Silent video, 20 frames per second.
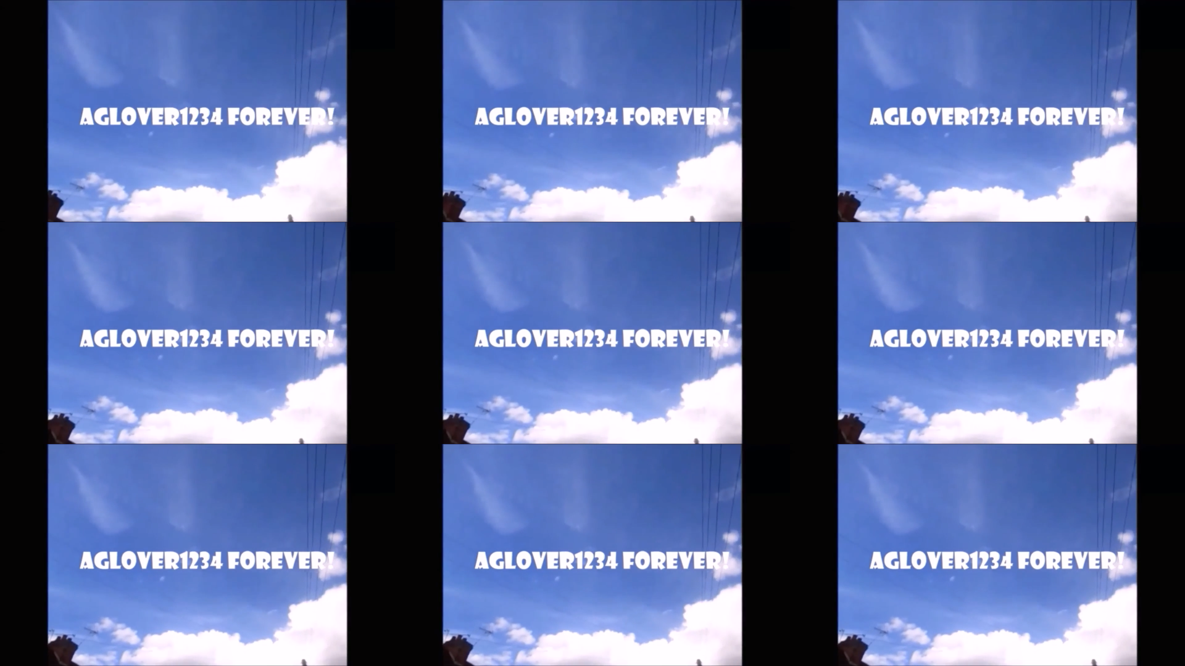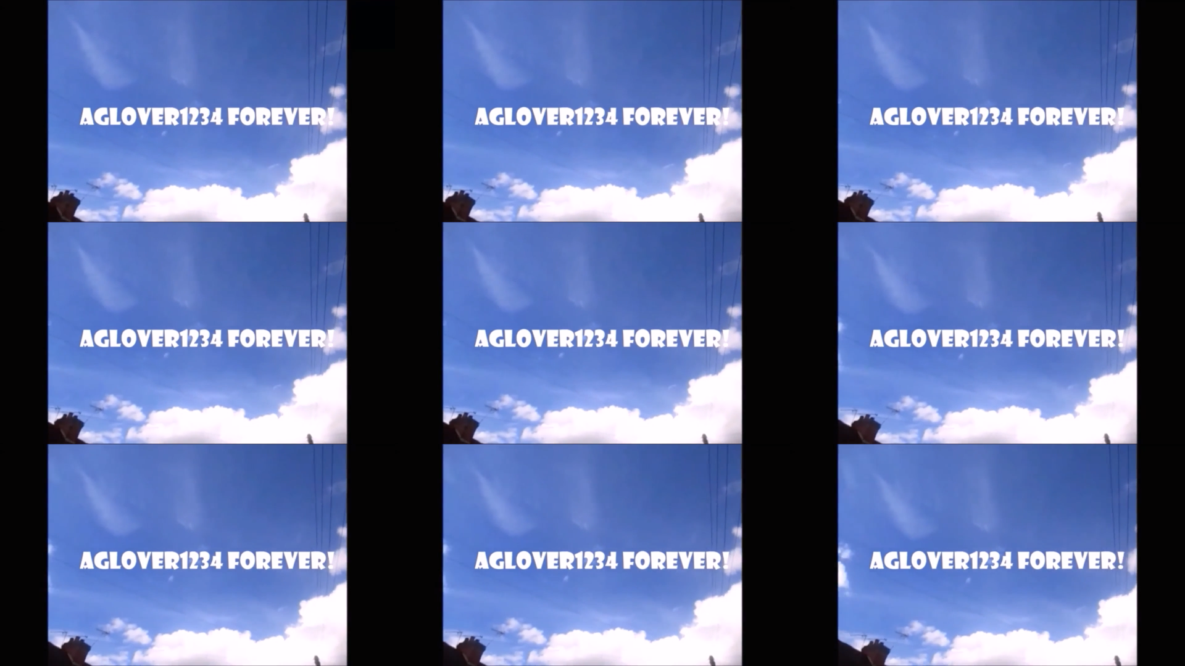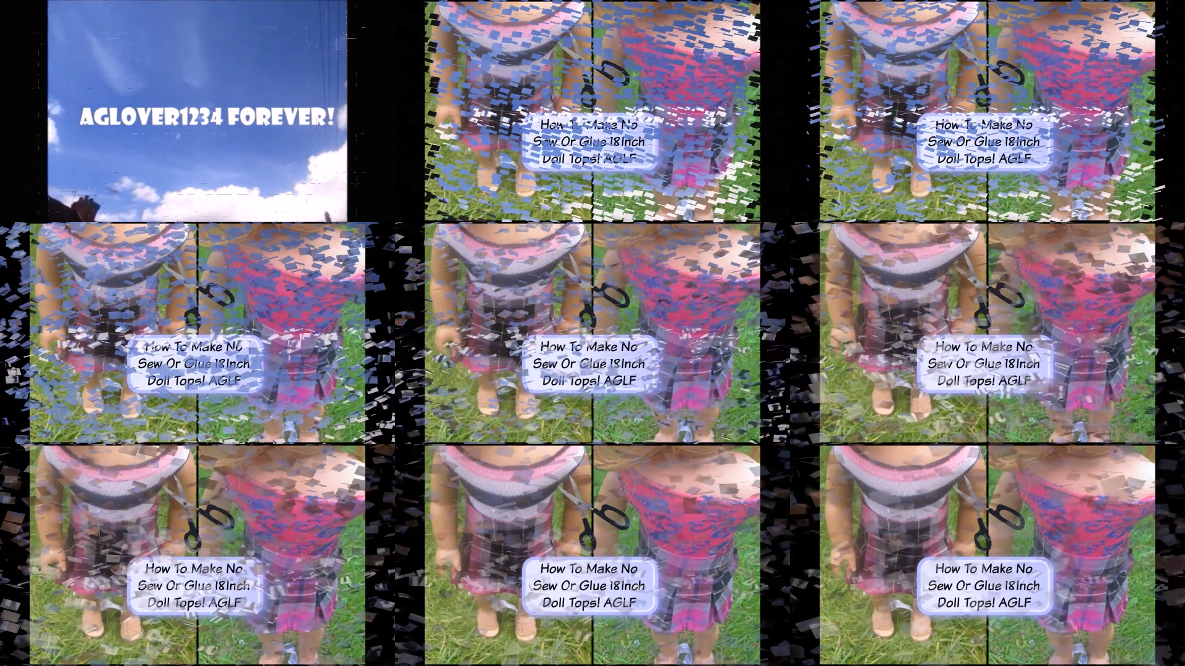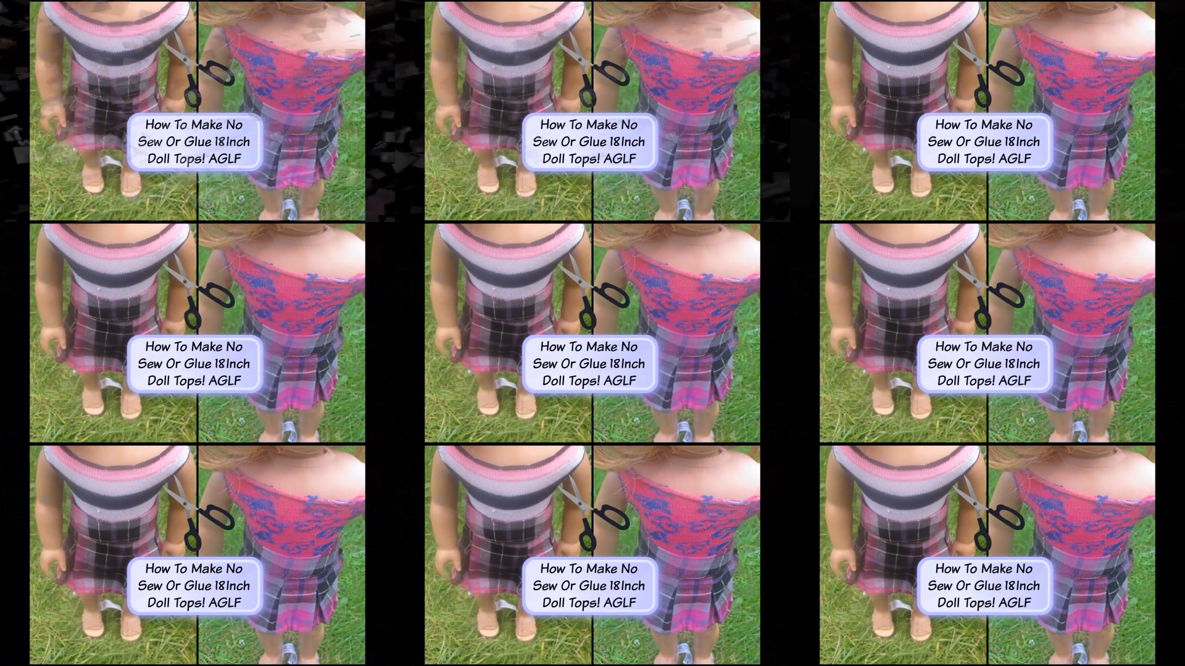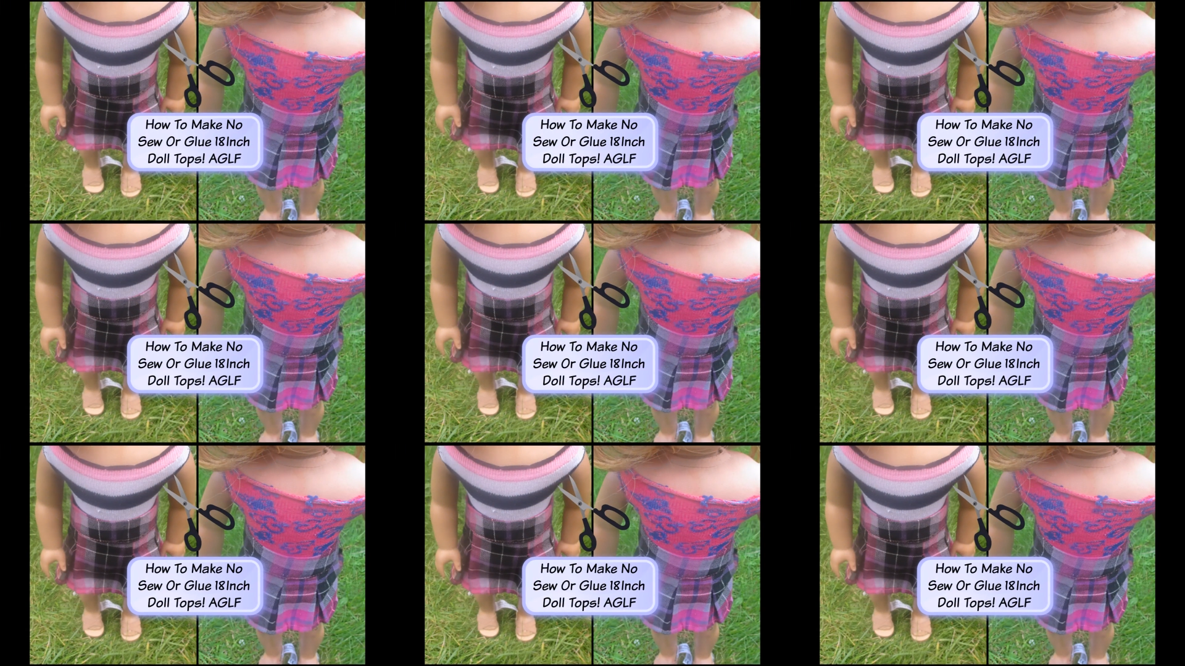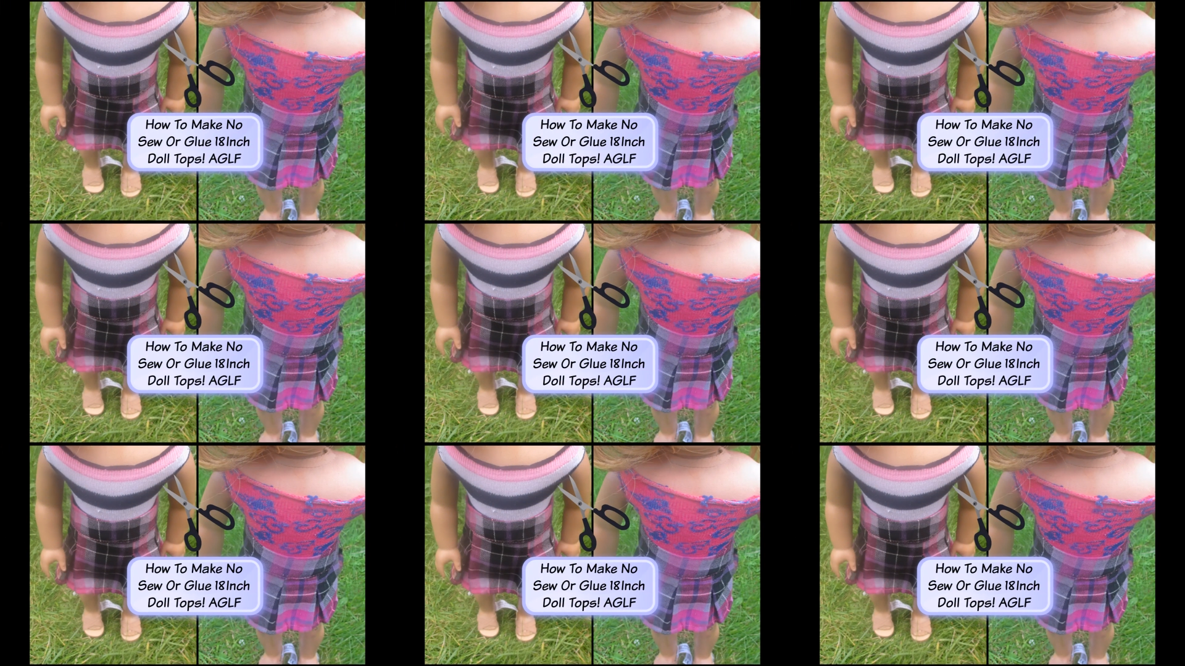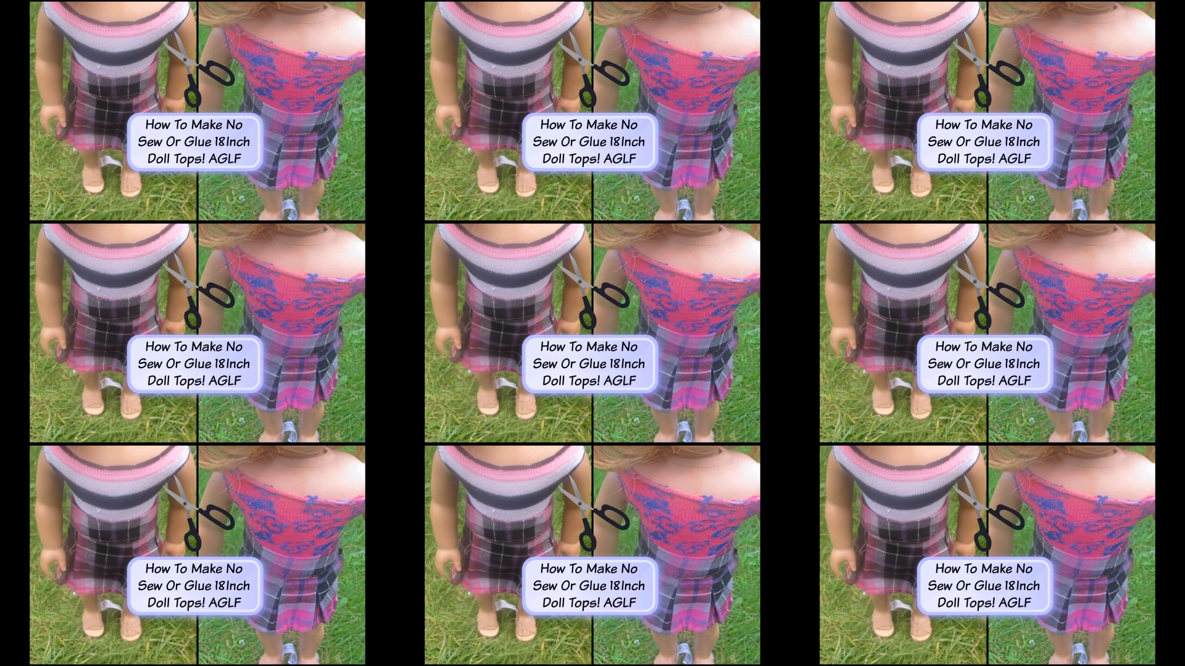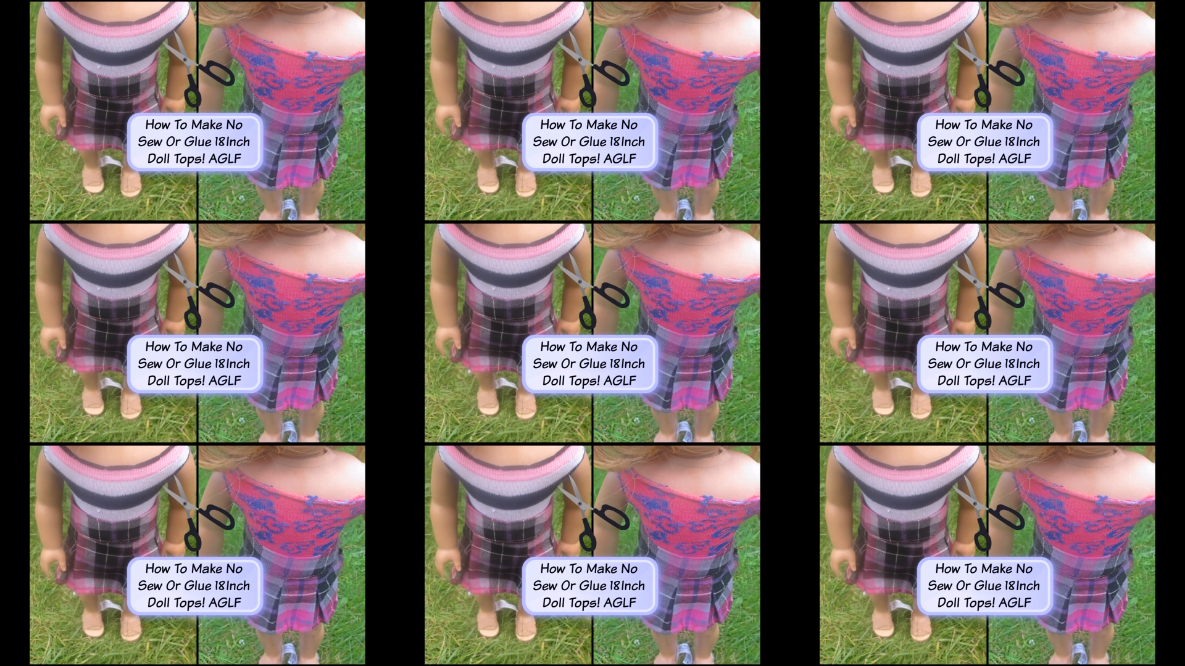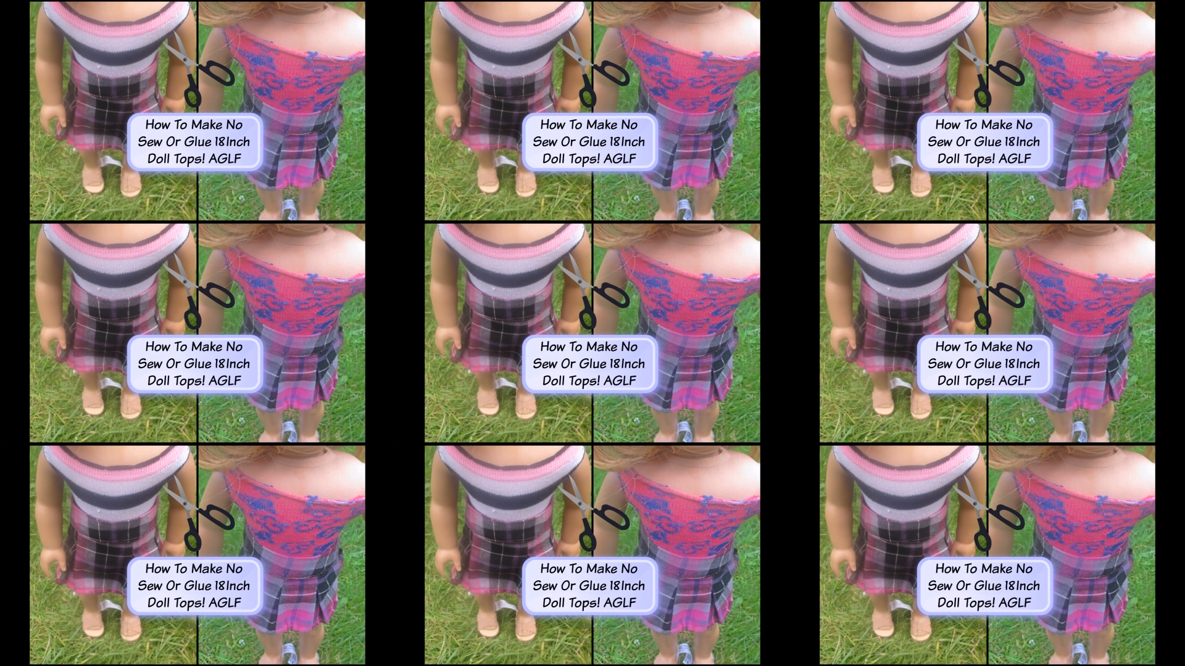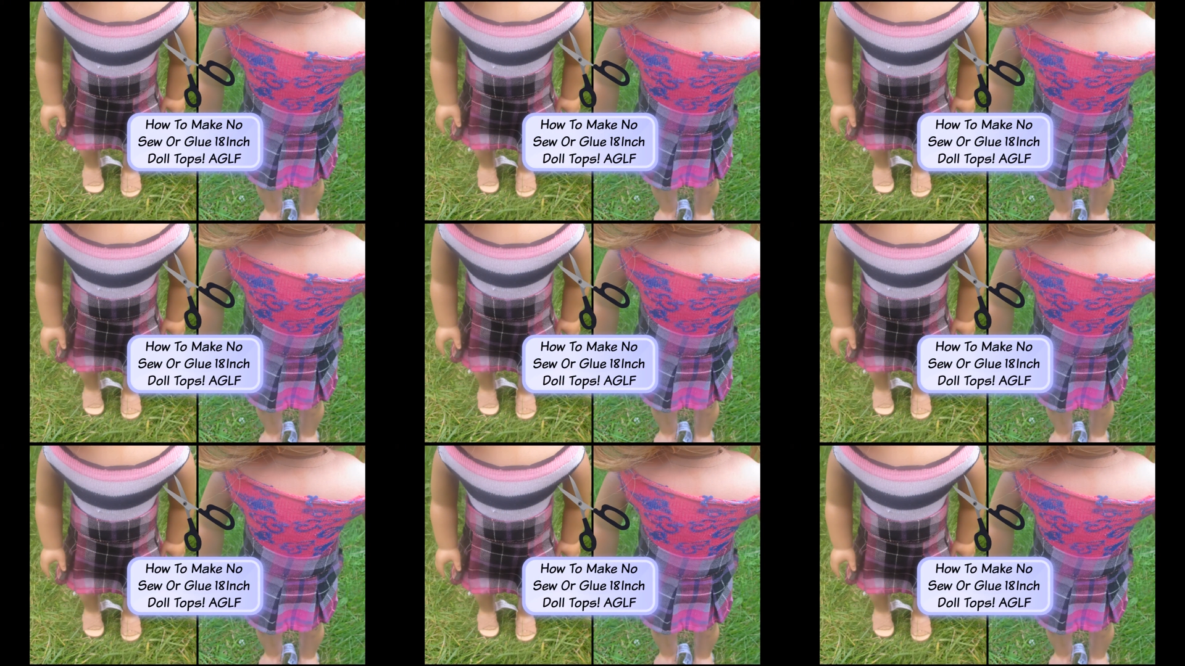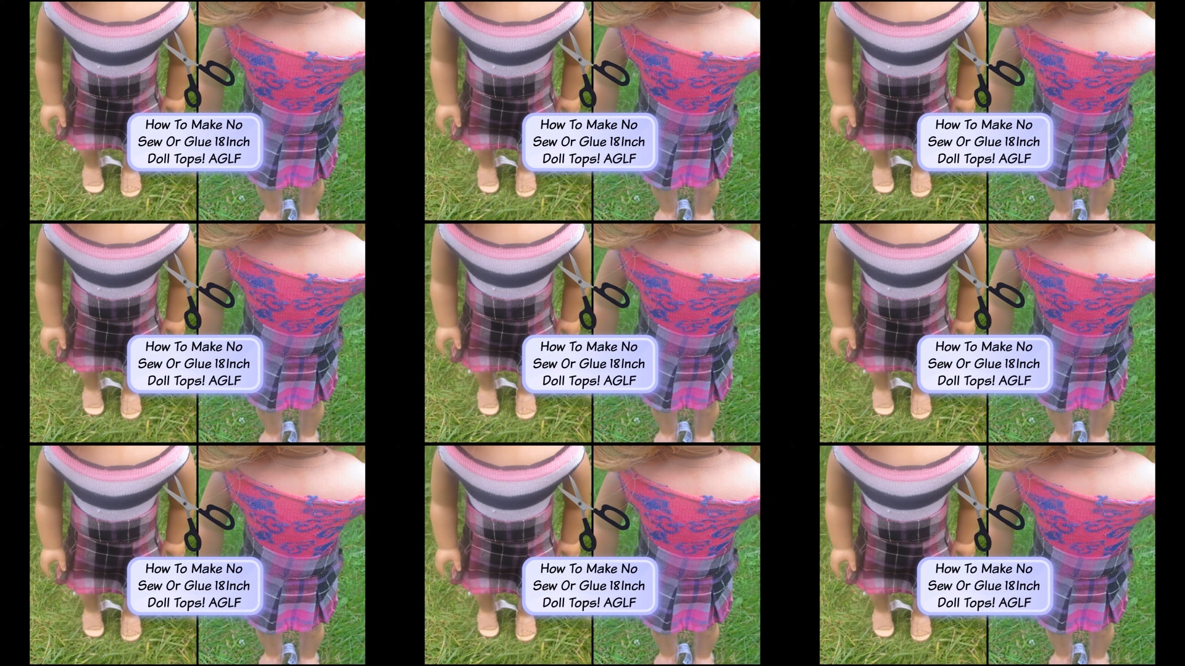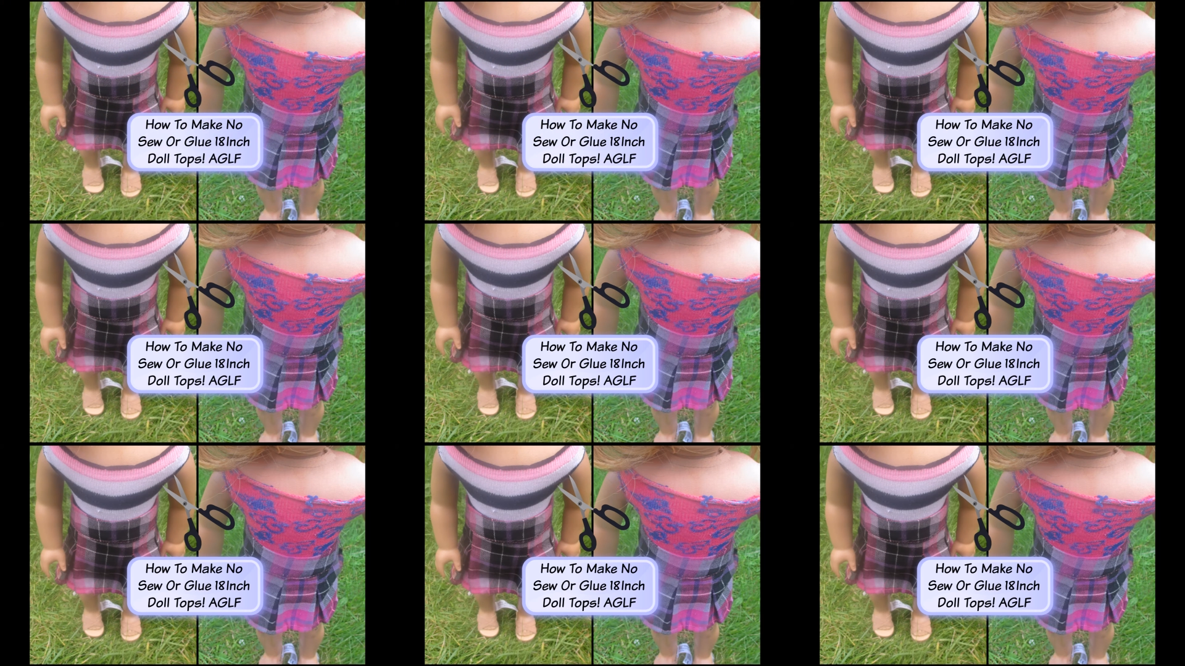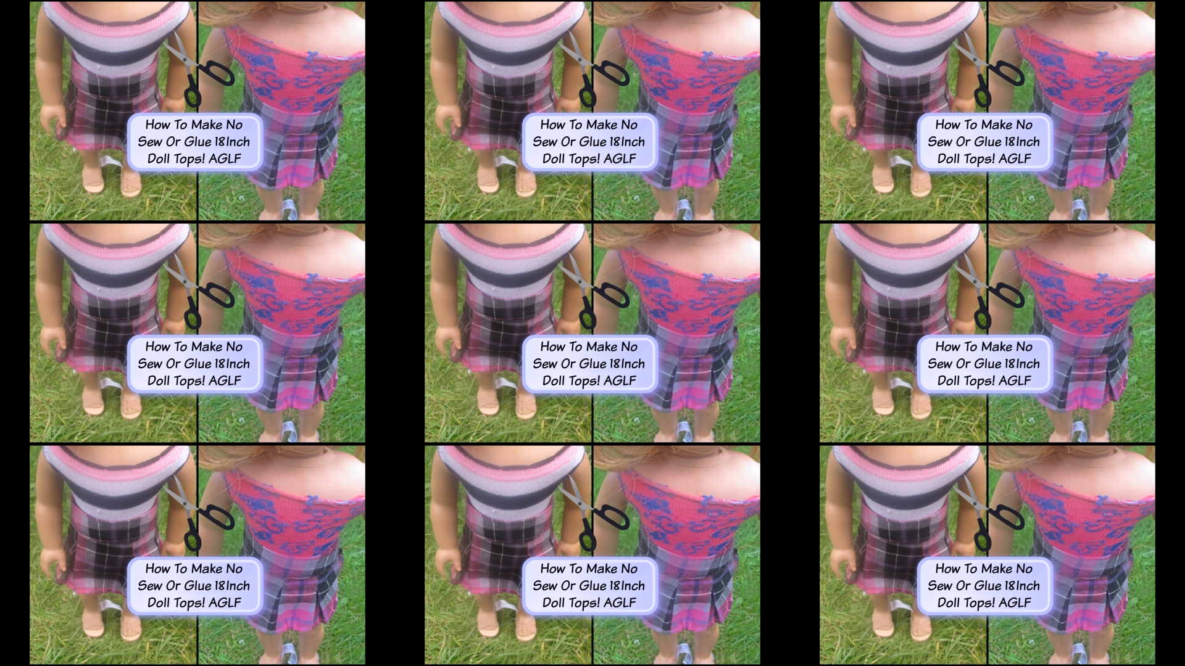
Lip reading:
No face is visible, so there are no lips to read.